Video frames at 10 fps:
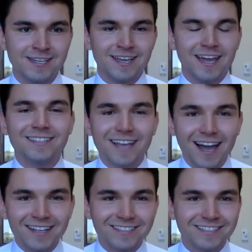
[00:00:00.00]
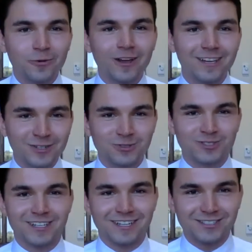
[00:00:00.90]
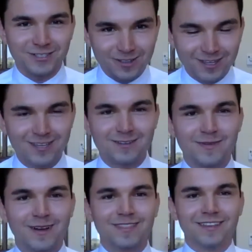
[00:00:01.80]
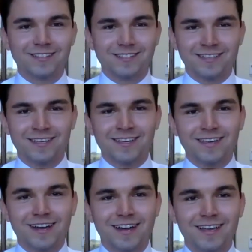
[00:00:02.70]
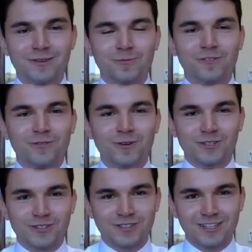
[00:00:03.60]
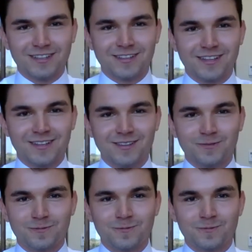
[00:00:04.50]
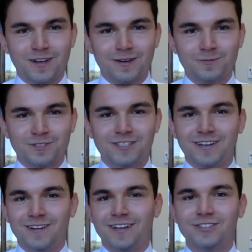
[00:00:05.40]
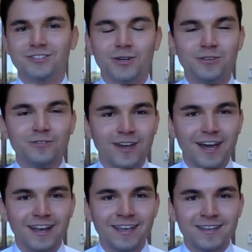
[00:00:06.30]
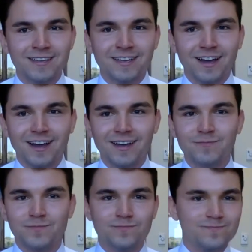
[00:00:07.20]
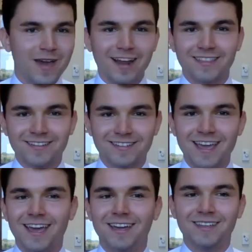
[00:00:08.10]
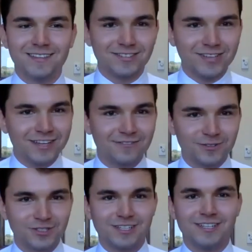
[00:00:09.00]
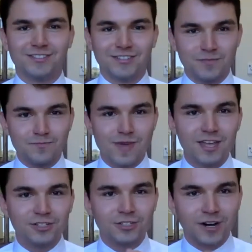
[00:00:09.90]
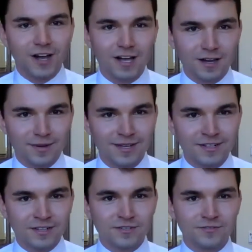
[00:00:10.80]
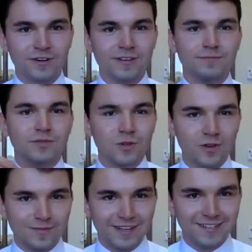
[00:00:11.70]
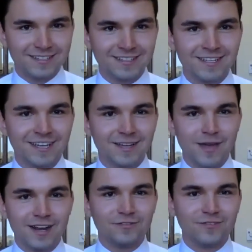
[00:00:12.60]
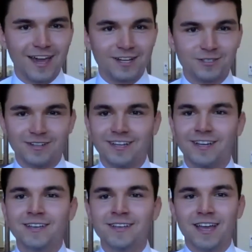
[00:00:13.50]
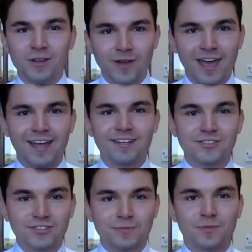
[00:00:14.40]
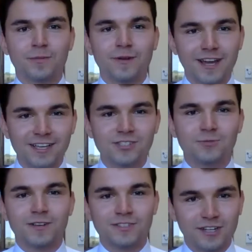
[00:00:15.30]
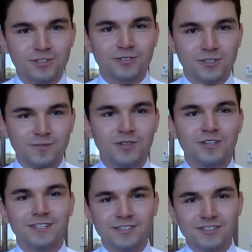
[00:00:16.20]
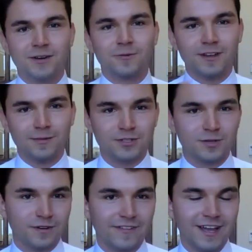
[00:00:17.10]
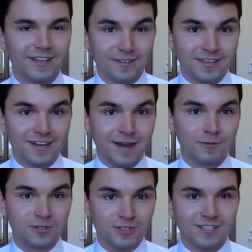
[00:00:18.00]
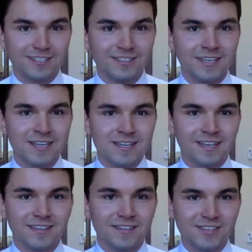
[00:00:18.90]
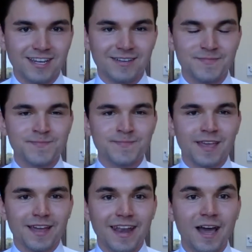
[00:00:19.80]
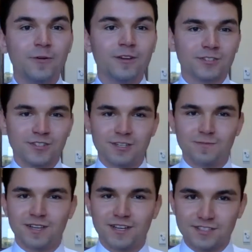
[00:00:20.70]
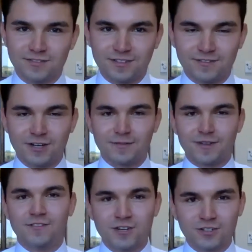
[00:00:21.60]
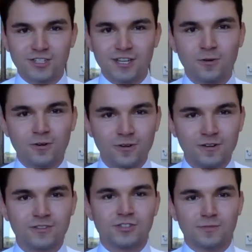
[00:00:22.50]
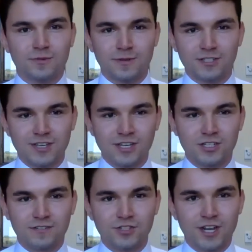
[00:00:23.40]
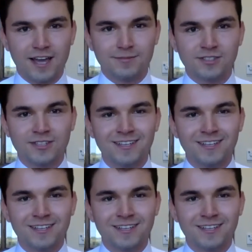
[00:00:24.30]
And it's honestly quite interesting because you're thinking about this in reverse in the Racine area. So you've got, back in the day, the city of Racine as this major hub for employment and manufacturing, and you had suburbanized residential communities that were able to get opportunities in the city. And now what you're seeing, because of the development of the interstate corridor and the suburbanization of jobs